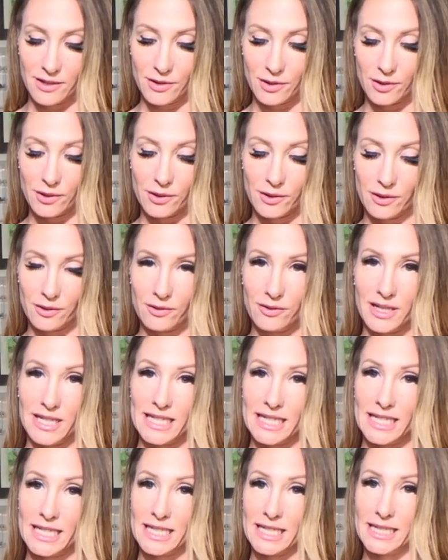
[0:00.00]

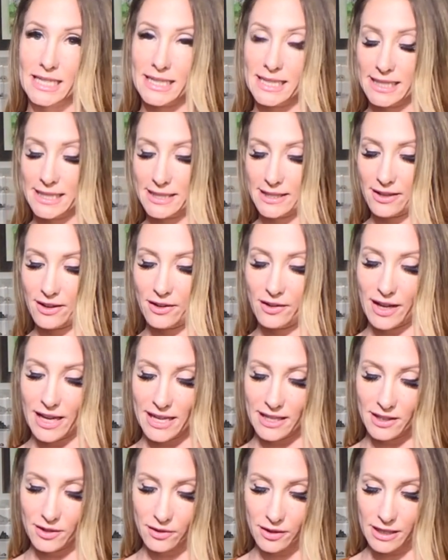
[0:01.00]
Taurus.
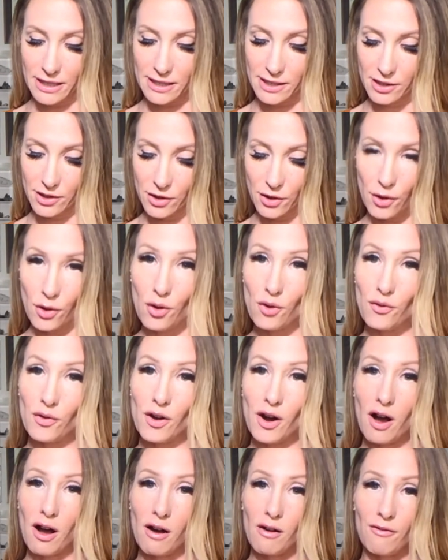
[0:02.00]
Okay, Taurus, your
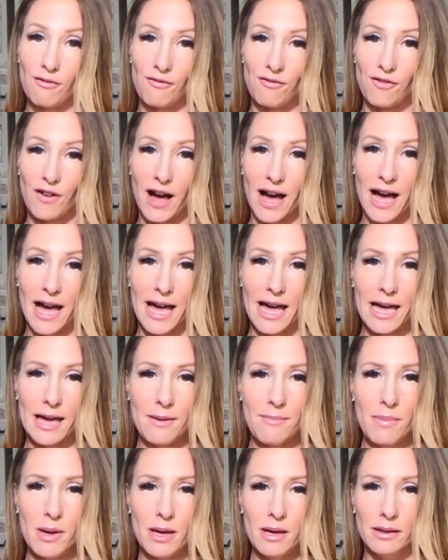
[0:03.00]
overall
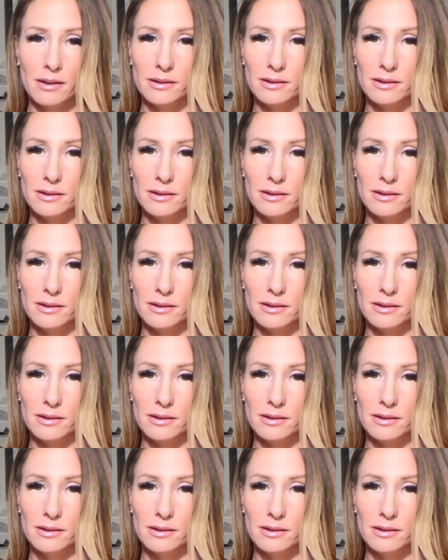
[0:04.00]
vibe